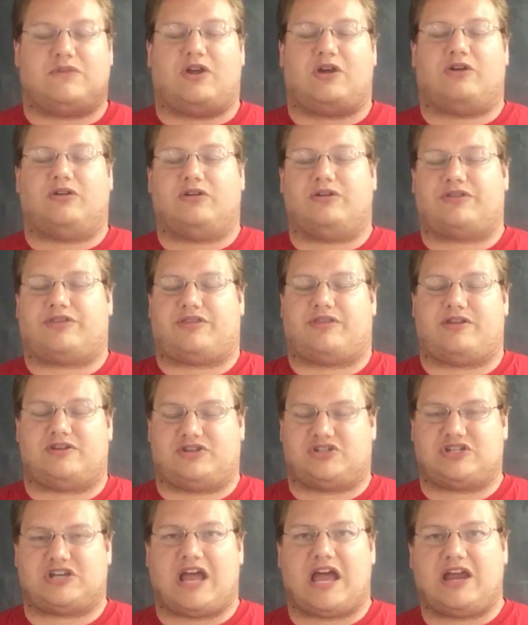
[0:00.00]

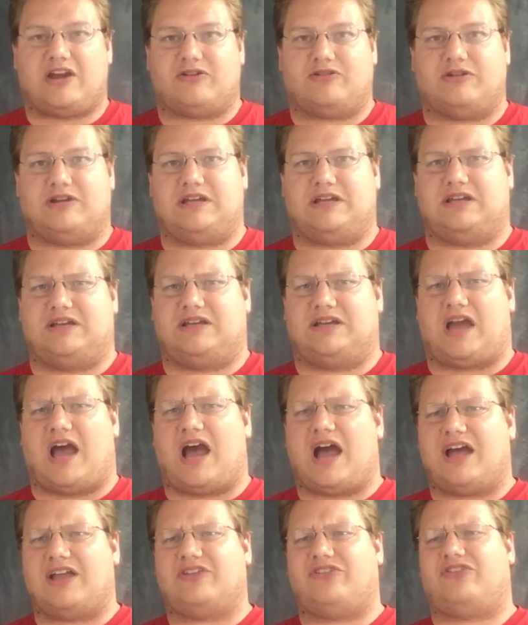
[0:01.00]
earth-shattering
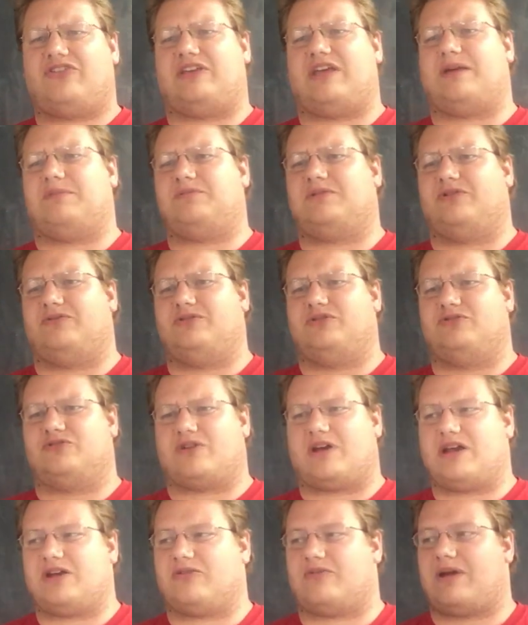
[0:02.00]
concept if you
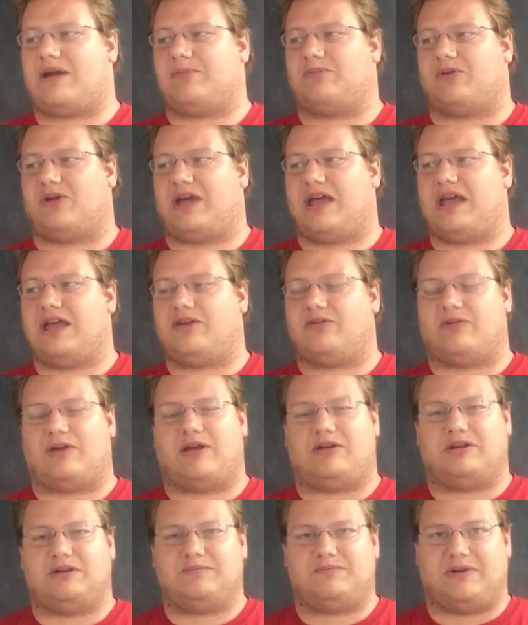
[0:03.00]
try to wrap your head
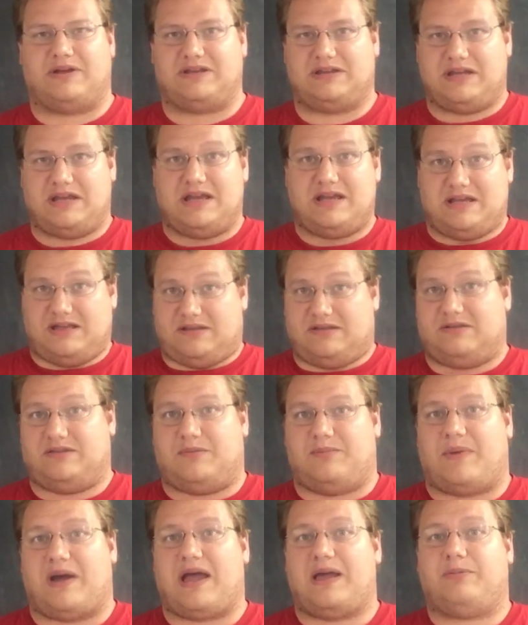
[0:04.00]
around it, but the
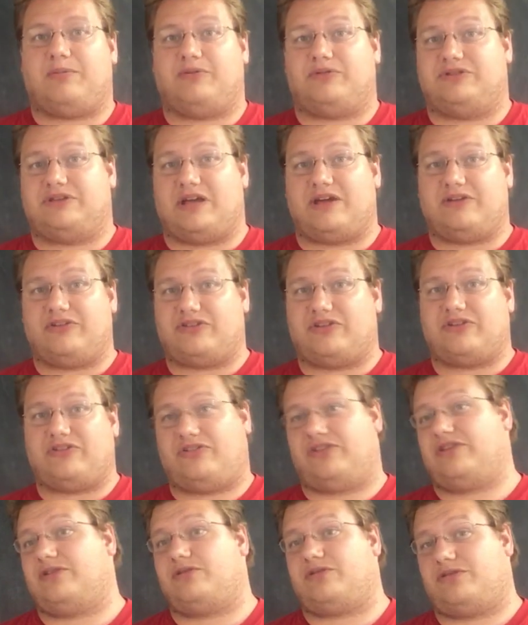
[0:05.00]
Bible tells
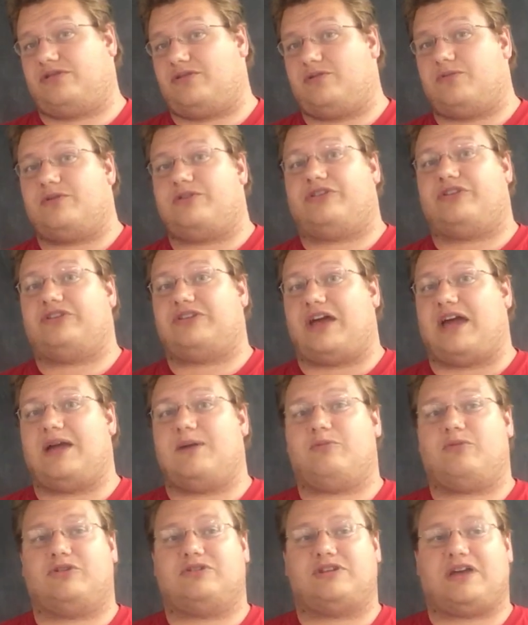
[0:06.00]
us that there was a
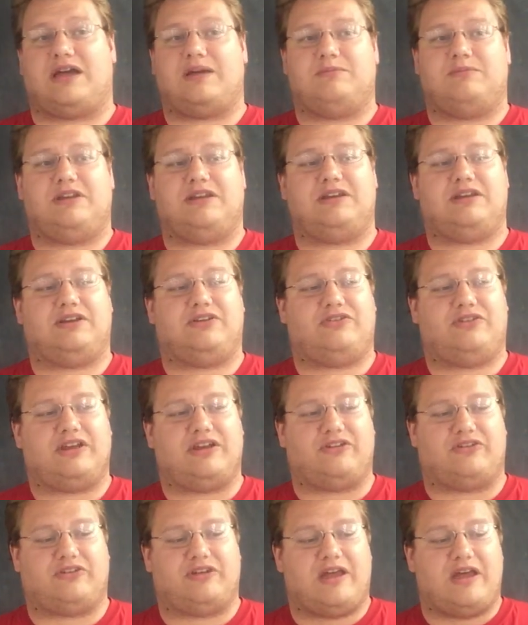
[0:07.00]
time where time didn't
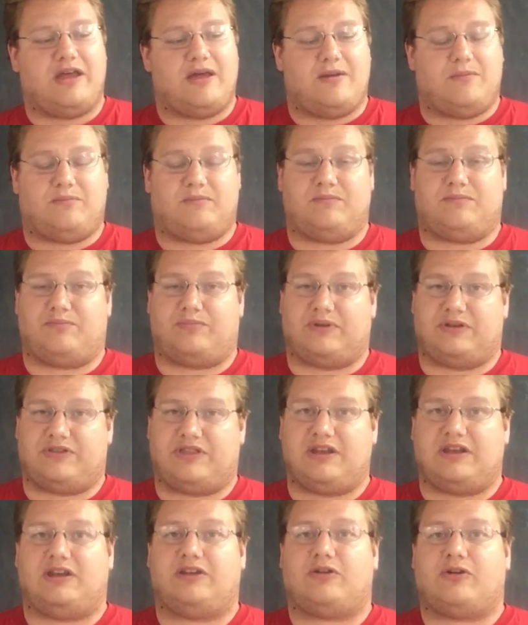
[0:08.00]
exist. But
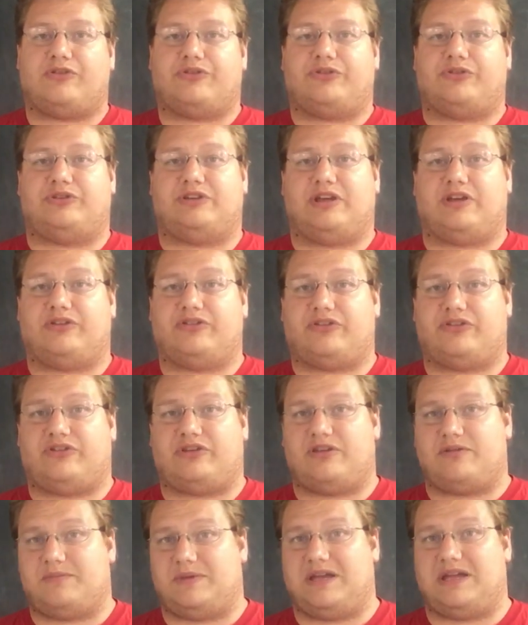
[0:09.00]
then it also tells us
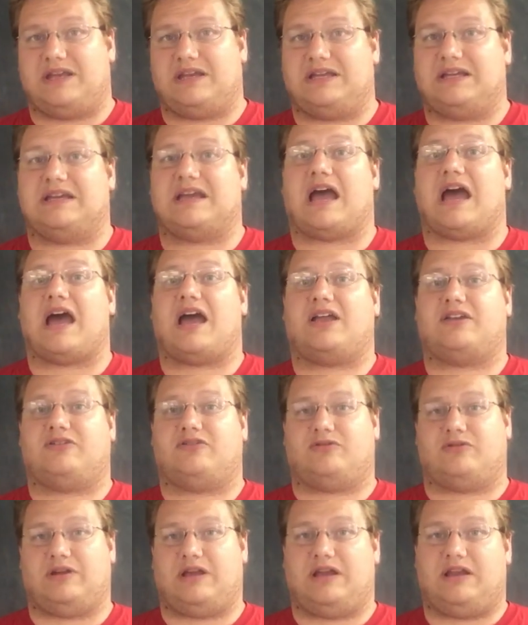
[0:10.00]
in the beginning, God
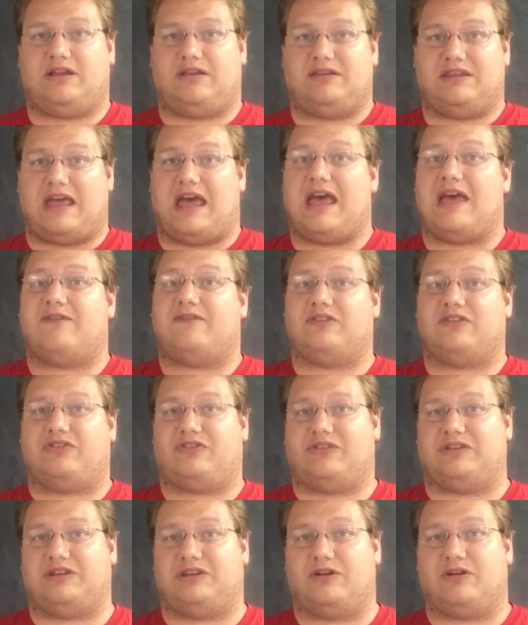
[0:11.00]
created the heavens
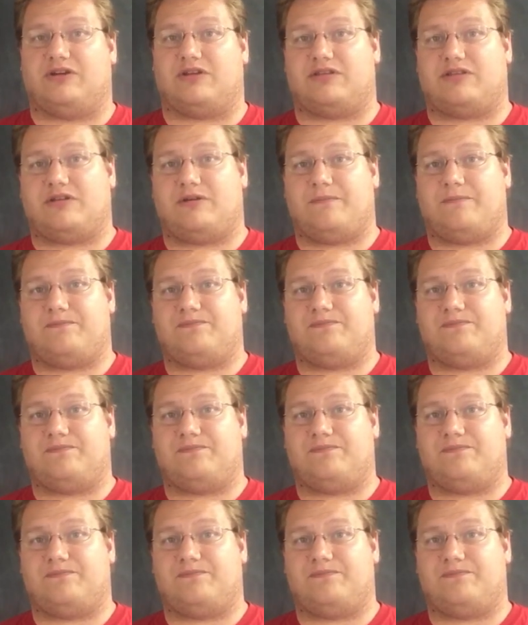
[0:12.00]
and the earth.